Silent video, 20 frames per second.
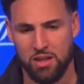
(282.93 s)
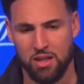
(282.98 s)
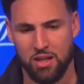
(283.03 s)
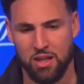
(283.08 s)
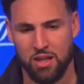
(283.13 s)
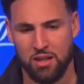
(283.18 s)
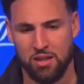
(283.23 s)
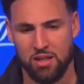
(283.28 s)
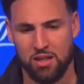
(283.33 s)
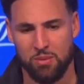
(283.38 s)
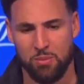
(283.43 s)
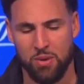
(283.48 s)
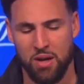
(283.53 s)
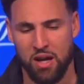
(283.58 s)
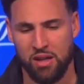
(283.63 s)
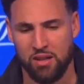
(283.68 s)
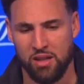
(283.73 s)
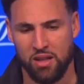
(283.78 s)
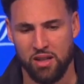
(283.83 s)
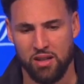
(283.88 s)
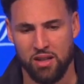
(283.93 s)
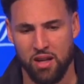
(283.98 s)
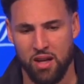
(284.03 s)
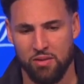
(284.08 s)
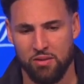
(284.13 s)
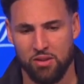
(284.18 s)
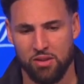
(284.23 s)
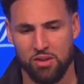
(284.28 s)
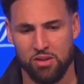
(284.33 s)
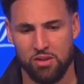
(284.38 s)
and the impact I can
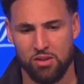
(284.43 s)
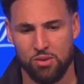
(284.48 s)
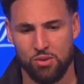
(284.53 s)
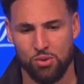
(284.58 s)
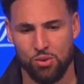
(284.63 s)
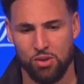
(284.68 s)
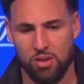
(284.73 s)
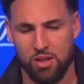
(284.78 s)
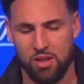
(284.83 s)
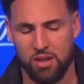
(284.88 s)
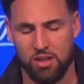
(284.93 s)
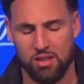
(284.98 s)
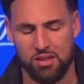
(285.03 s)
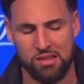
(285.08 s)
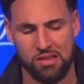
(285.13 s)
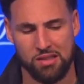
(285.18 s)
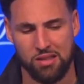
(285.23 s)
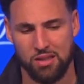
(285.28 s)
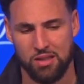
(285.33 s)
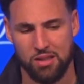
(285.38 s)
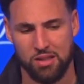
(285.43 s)
have on the youth, and